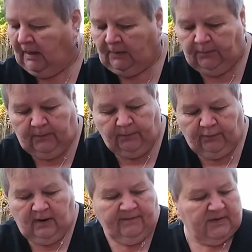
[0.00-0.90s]
and
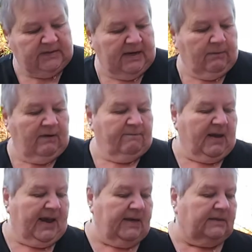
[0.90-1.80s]
previously we've
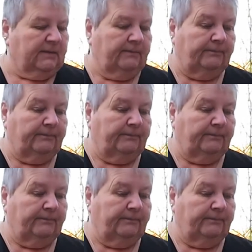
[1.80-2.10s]
made